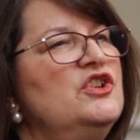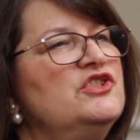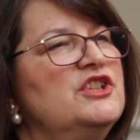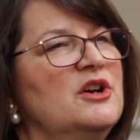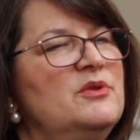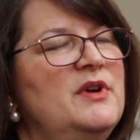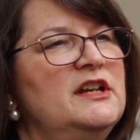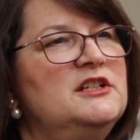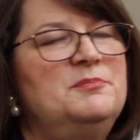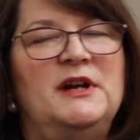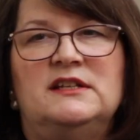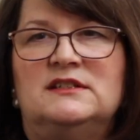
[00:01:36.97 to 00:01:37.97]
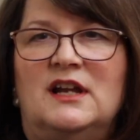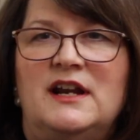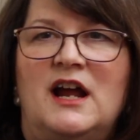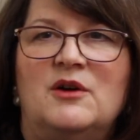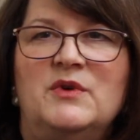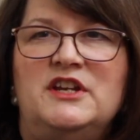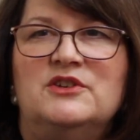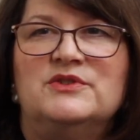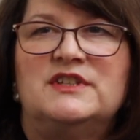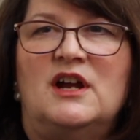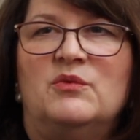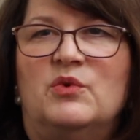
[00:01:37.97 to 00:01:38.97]
So it depends on how we
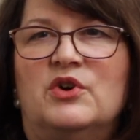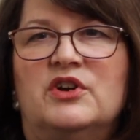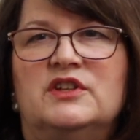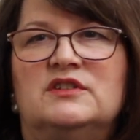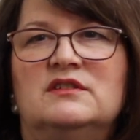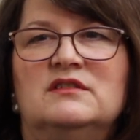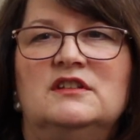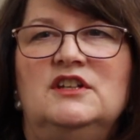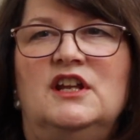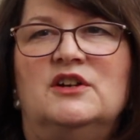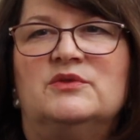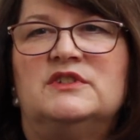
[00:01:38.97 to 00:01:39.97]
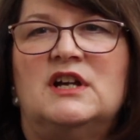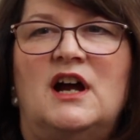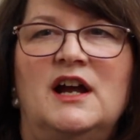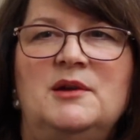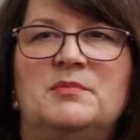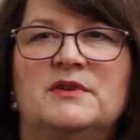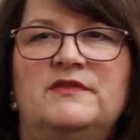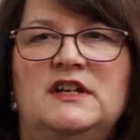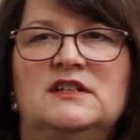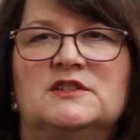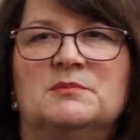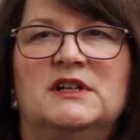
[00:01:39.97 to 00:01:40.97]
use that word, type of
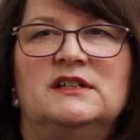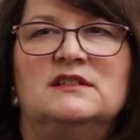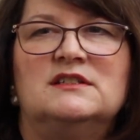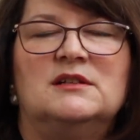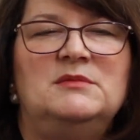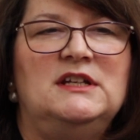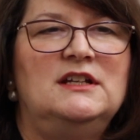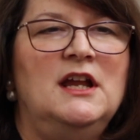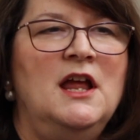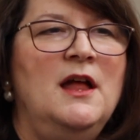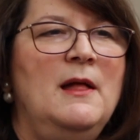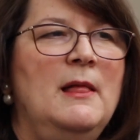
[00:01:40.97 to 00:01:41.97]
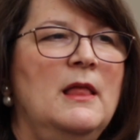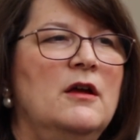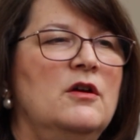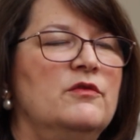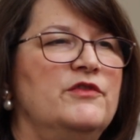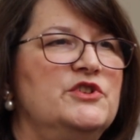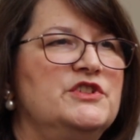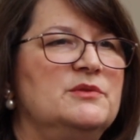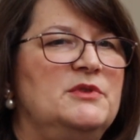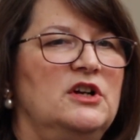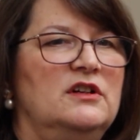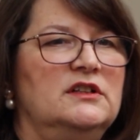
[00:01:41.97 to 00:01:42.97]
easements. I mean, first
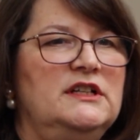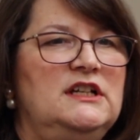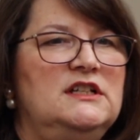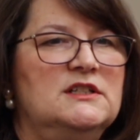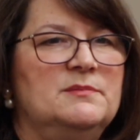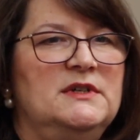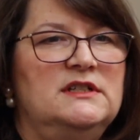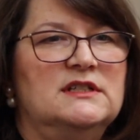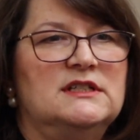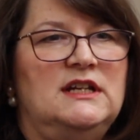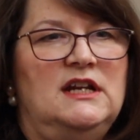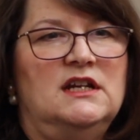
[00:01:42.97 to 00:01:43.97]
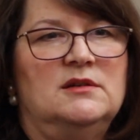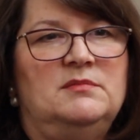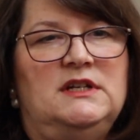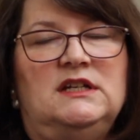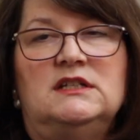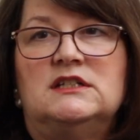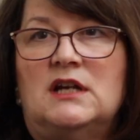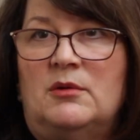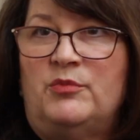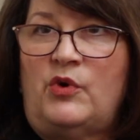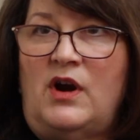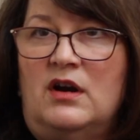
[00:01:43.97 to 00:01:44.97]
of all, easements can be
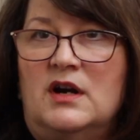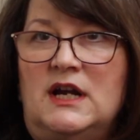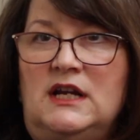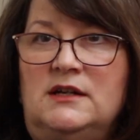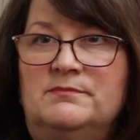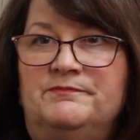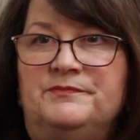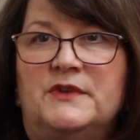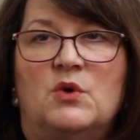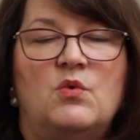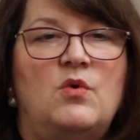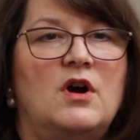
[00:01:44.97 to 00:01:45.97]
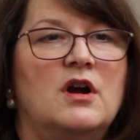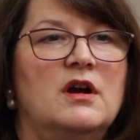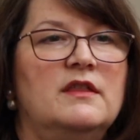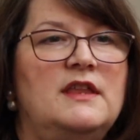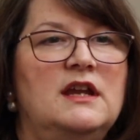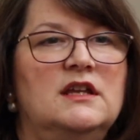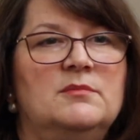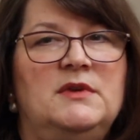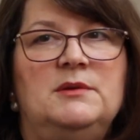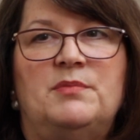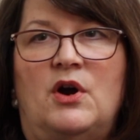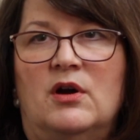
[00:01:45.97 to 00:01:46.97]
temporary or they can
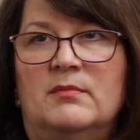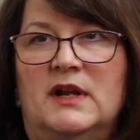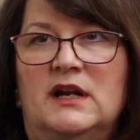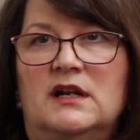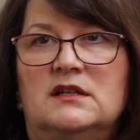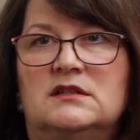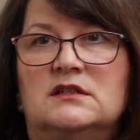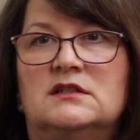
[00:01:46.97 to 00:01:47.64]
be permanent.